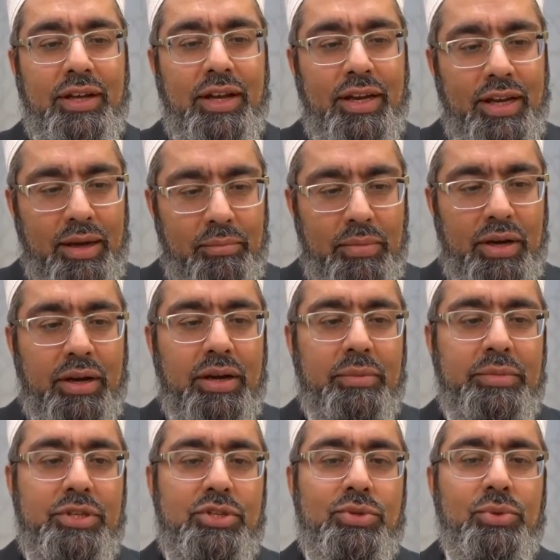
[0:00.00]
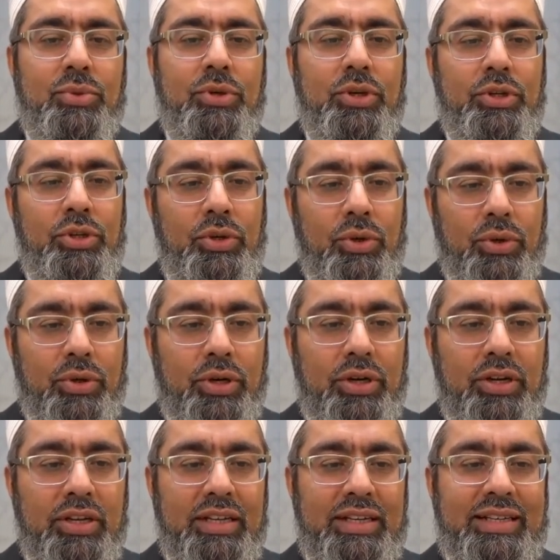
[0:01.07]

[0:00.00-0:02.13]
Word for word: al-amara bisu, your